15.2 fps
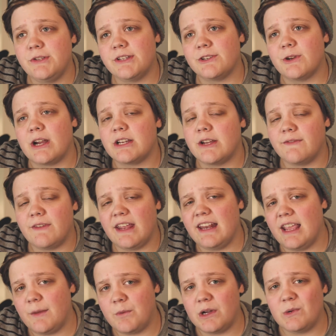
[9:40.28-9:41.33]
music director of
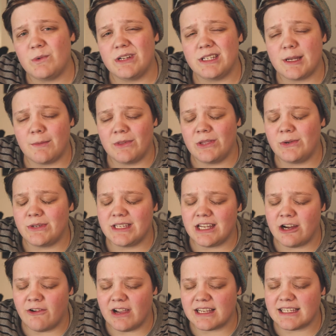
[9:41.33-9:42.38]
88.1
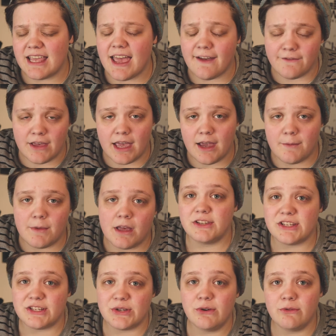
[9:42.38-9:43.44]
WCRXFM,
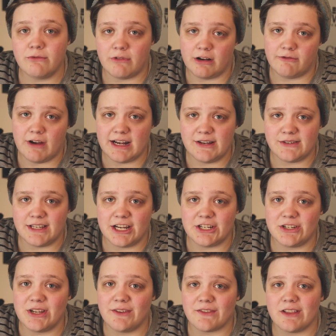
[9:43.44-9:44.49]
the student-run radio
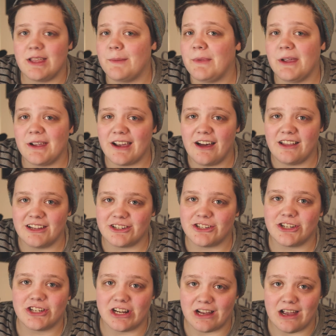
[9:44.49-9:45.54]
station of Columbia College,
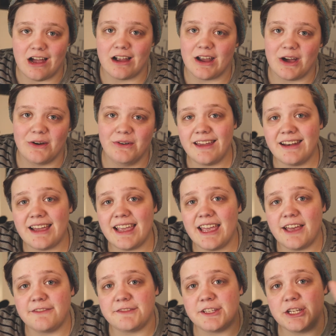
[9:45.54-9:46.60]
Chicago. And I
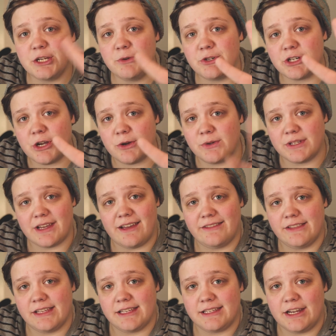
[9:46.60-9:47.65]
have two shows
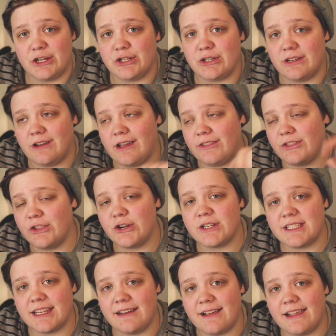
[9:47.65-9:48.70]
on this station. On
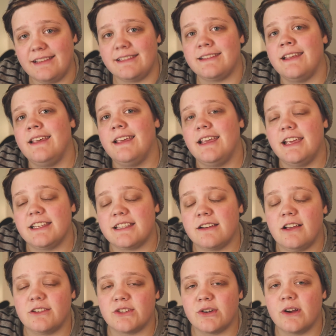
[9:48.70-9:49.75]
Thursday nights is an
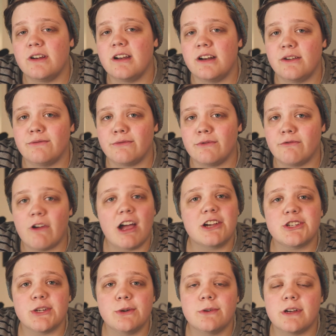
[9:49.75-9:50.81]
alternative rock
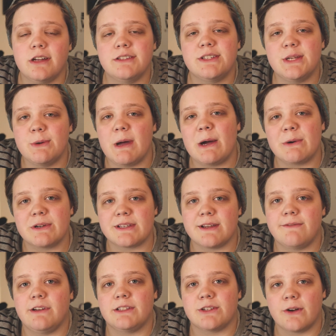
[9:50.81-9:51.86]
show called 2 Hours
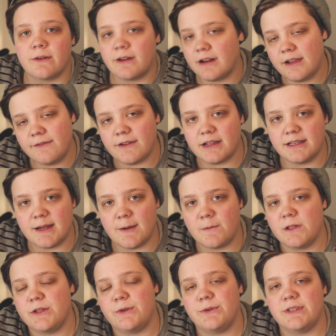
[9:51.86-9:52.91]
of Alternative on
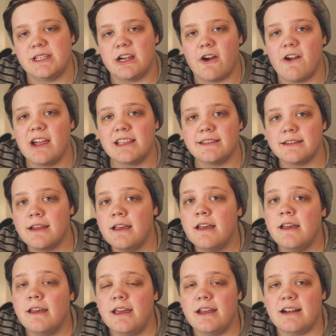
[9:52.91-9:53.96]
WCRX.
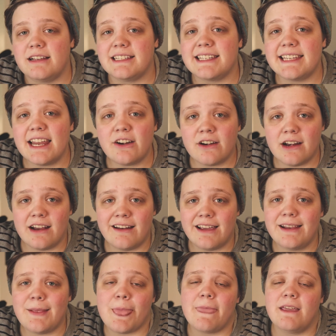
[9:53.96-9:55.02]
And on Saturday
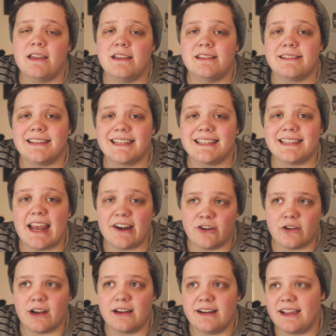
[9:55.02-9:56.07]
night is
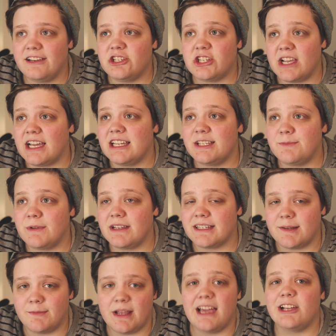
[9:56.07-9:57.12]
Saturday Night Jazz, because
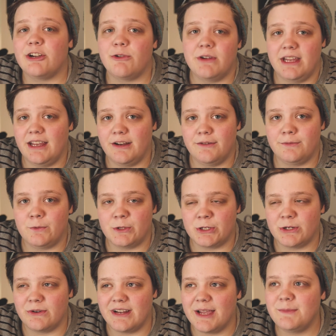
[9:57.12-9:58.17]
I'm not creative with
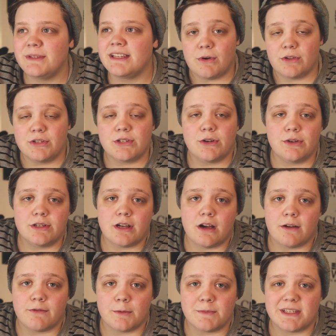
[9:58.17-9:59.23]
show names. Both shows shows
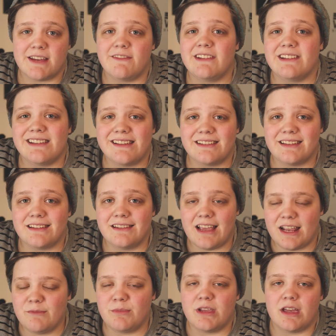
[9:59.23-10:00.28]
are from 7 to
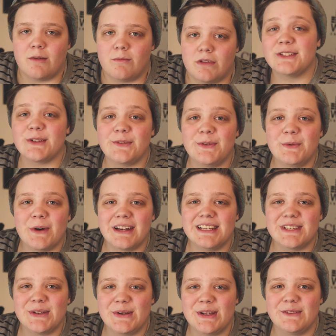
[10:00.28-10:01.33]
9 p.m. So if you want to
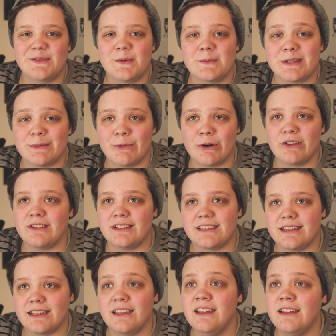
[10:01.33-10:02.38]
tune in from somewhere that's
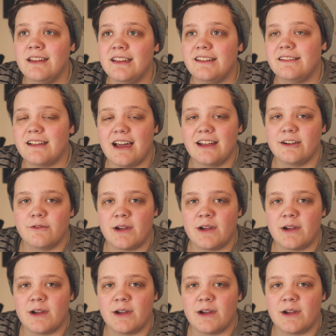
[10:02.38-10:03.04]
like not